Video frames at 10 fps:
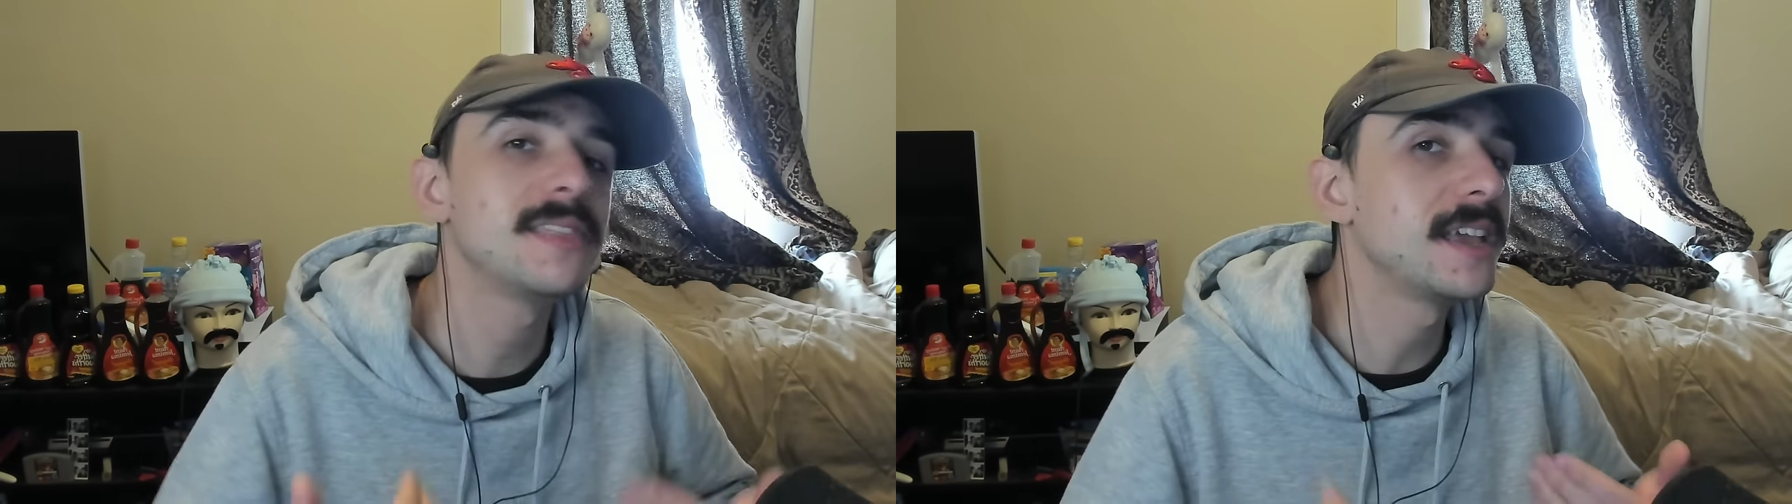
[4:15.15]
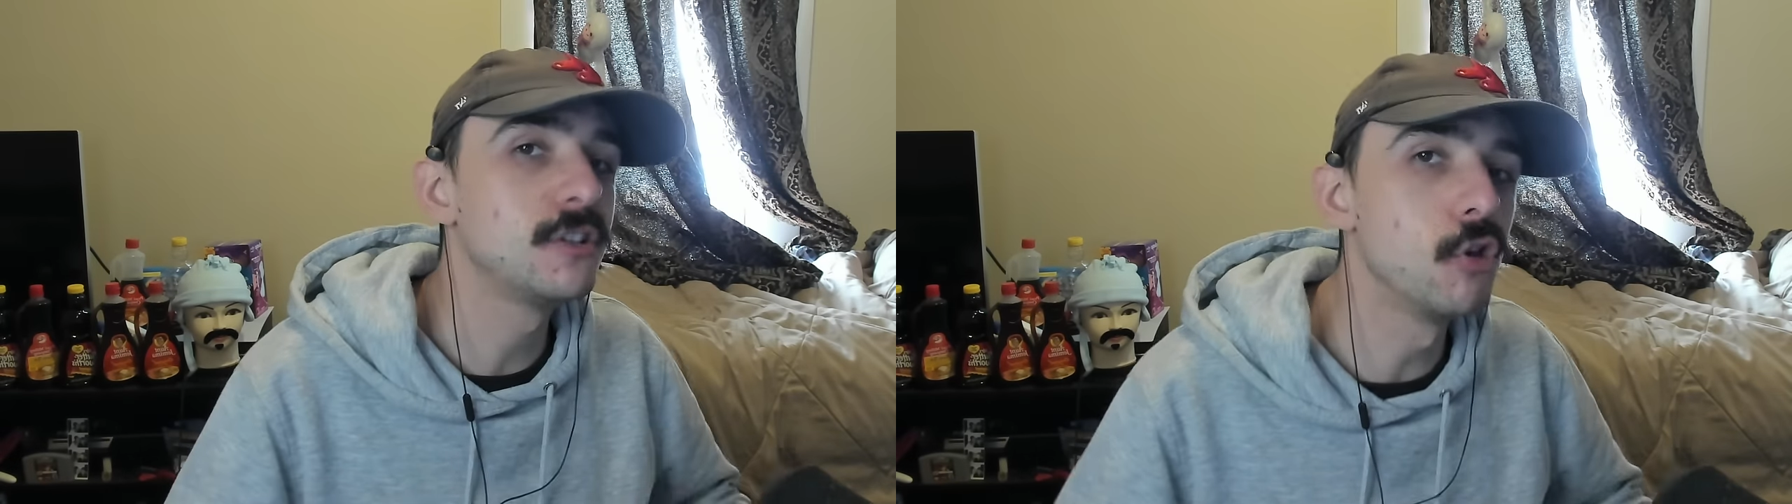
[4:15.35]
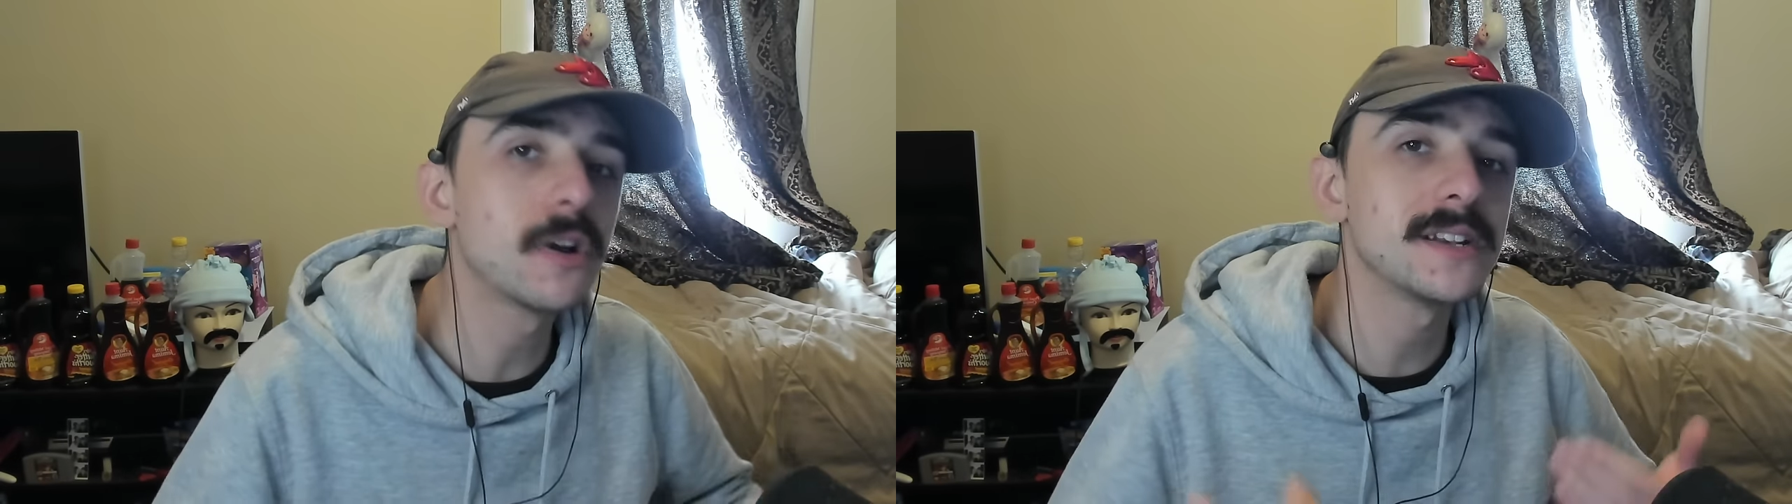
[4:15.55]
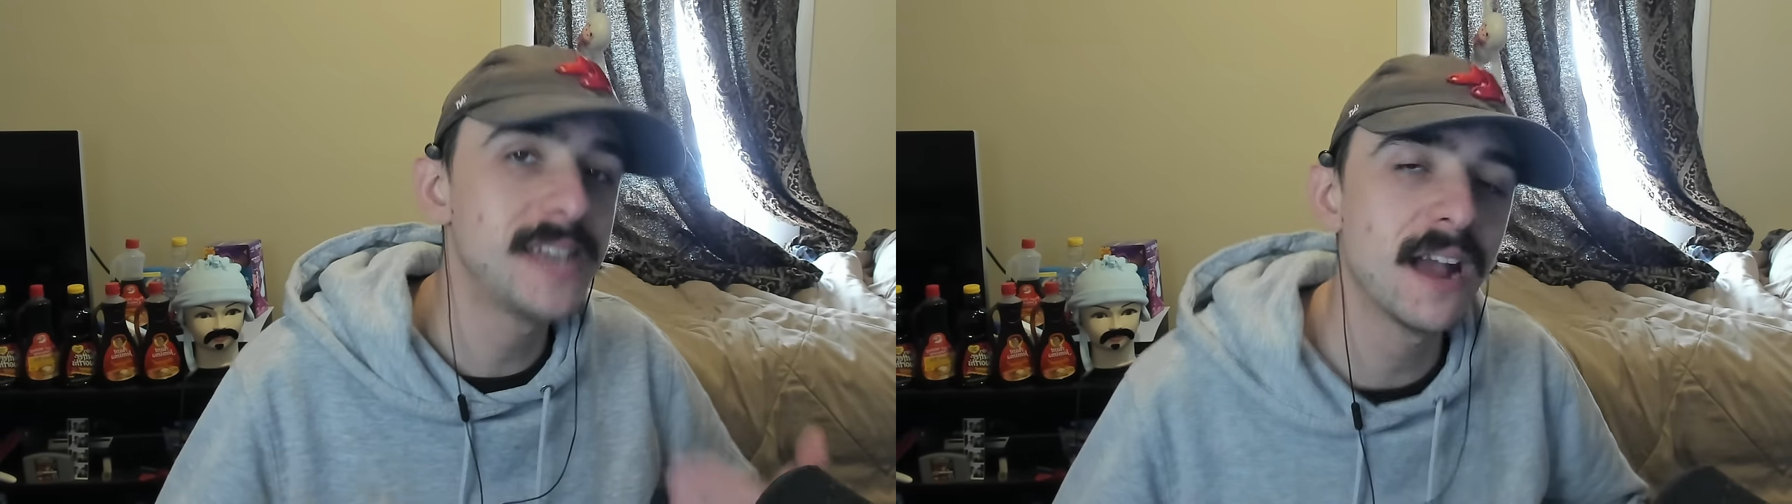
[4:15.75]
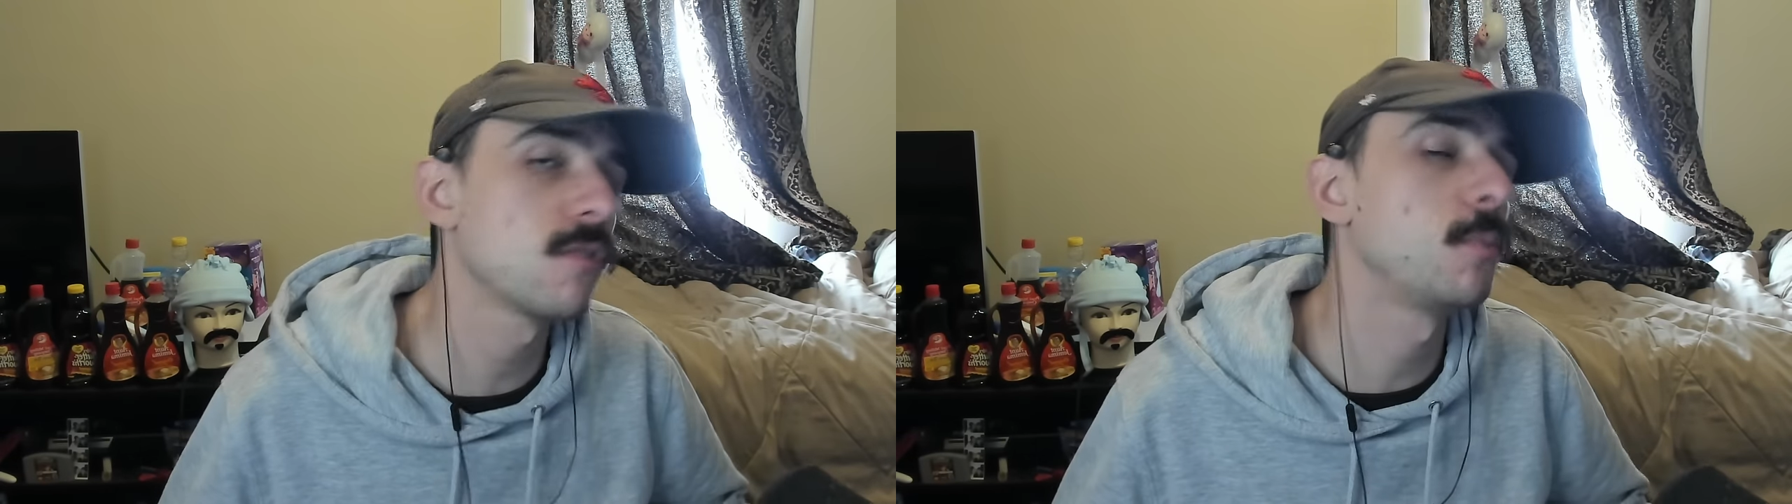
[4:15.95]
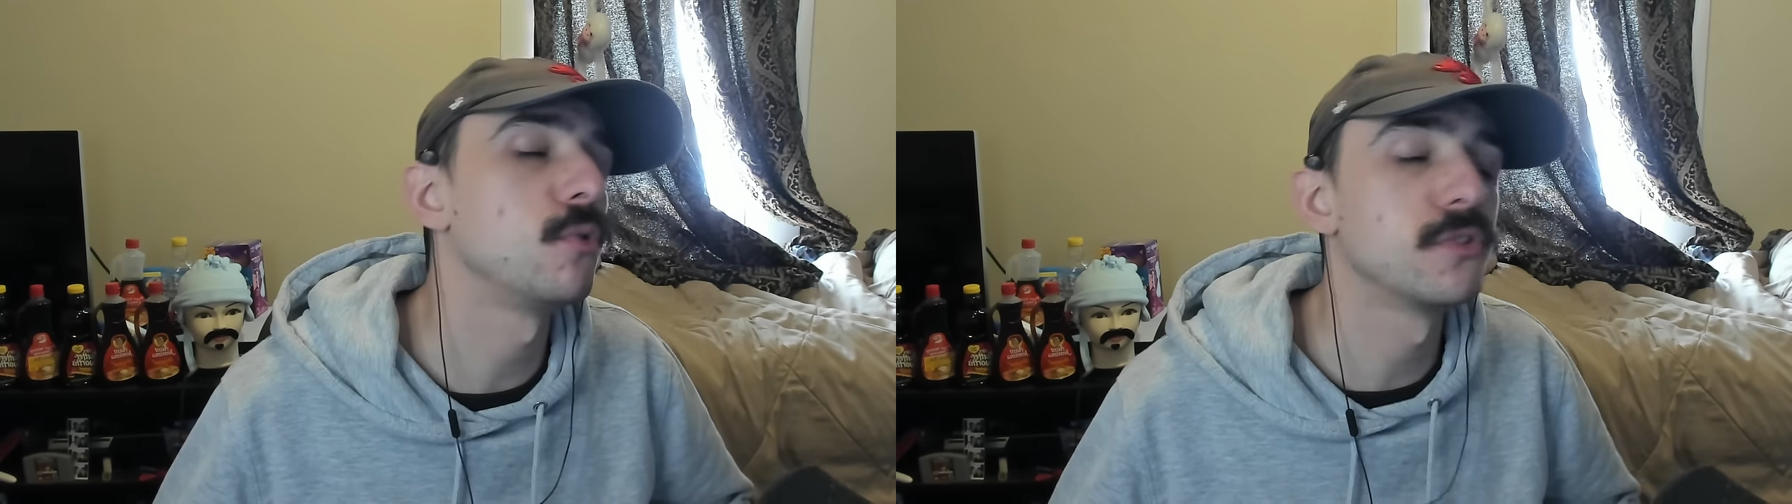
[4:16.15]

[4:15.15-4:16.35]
they look terrible.